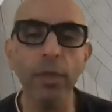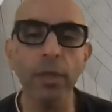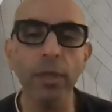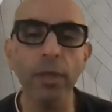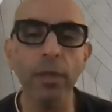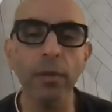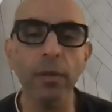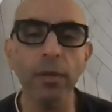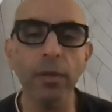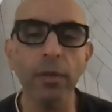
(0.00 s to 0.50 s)

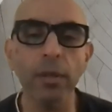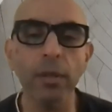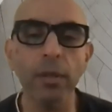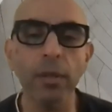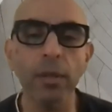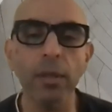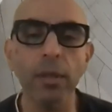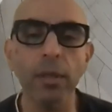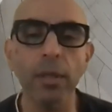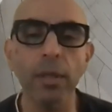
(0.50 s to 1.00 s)
the
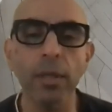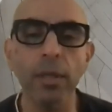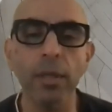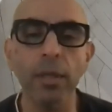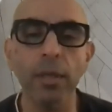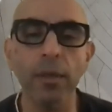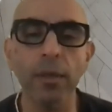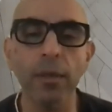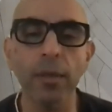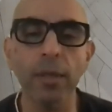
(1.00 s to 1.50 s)

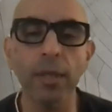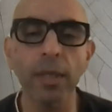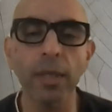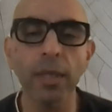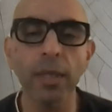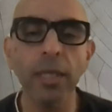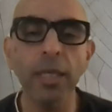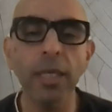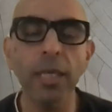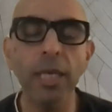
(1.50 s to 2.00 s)
the
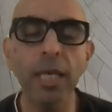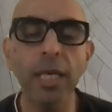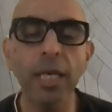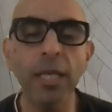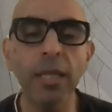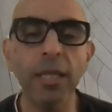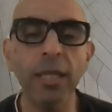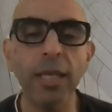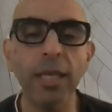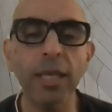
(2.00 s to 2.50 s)
key
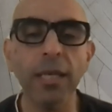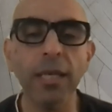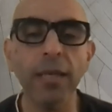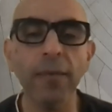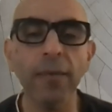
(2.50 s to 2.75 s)
thing